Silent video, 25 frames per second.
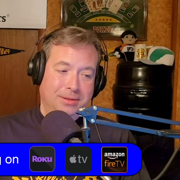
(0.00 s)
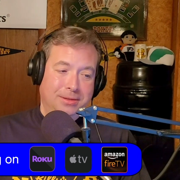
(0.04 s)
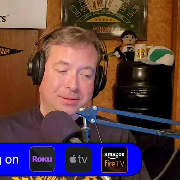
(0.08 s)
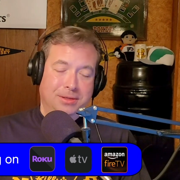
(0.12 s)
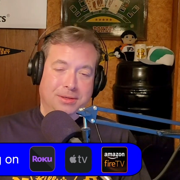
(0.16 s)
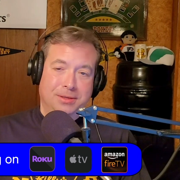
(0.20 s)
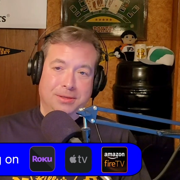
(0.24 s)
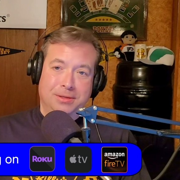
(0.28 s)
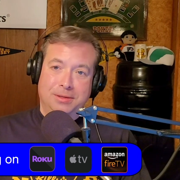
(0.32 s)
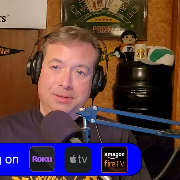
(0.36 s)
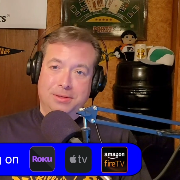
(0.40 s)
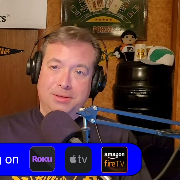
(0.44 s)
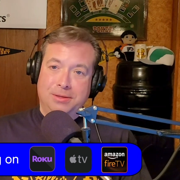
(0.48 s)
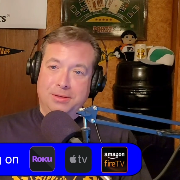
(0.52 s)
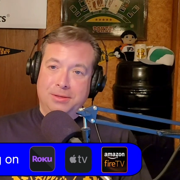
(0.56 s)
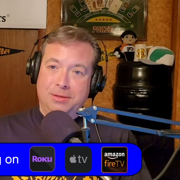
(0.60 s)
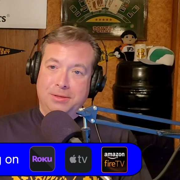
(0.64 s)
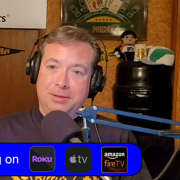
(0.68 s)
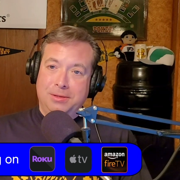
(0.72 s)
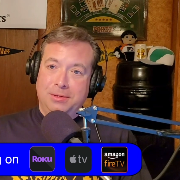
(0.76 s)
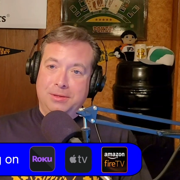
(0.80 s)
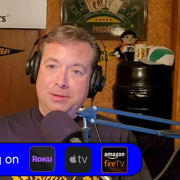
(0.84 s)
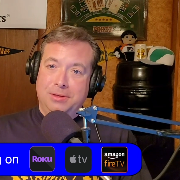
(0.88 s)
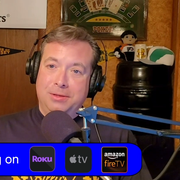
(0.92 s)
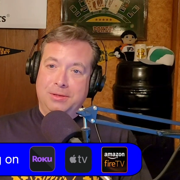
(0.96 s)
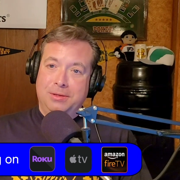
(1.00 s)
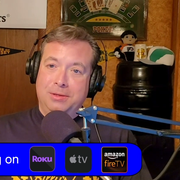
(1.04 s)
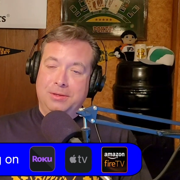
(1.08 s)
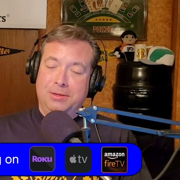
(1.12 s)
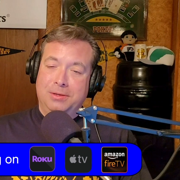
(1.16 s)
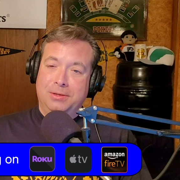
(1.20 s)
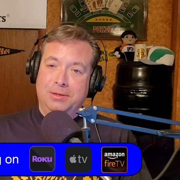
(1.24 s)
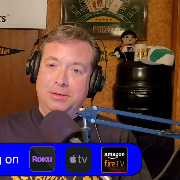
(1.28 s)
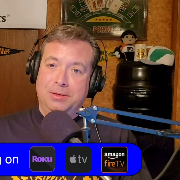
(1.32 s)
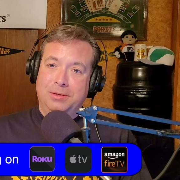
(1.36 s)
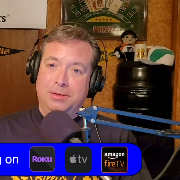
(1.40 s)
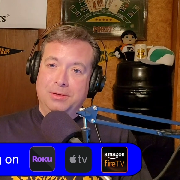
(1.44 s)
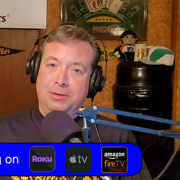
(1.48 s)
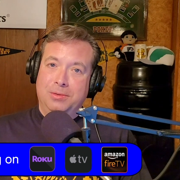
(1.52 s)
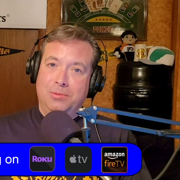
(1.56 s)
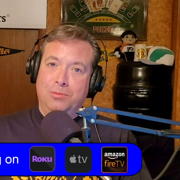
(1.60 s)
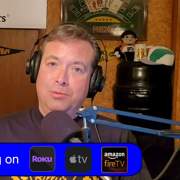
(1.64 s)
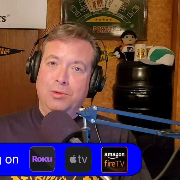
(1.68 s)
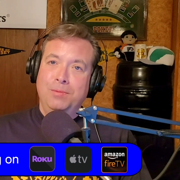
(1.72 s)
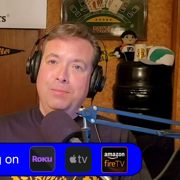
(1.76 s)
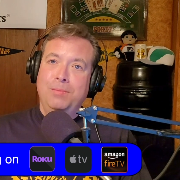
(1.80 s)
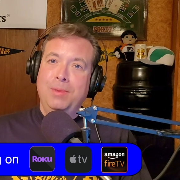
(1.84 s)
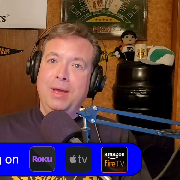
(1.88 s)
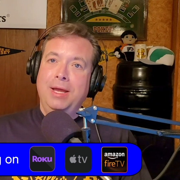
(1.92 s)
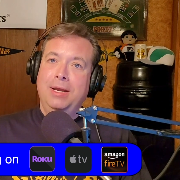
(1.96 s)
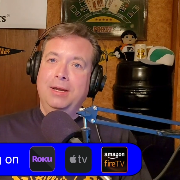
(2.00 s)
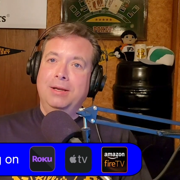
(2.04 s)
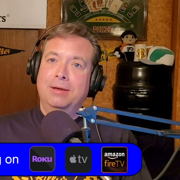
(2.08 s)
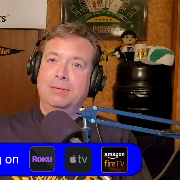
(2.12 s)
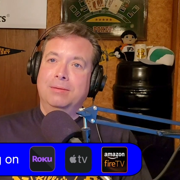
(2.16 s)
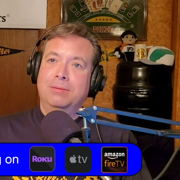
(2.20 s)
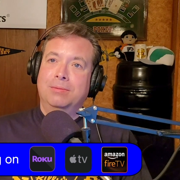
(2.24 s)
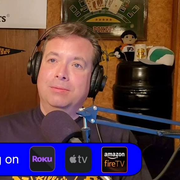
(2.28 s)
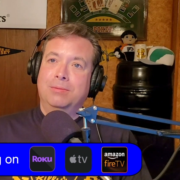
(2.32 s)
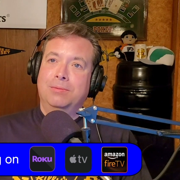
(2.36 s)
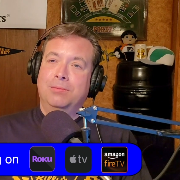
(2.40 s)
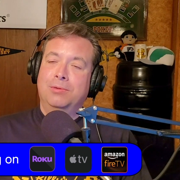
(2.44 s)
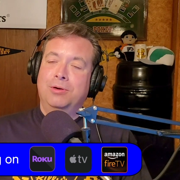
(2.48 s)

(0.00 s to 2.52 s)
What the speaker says: Or gambling or fun or anything over there.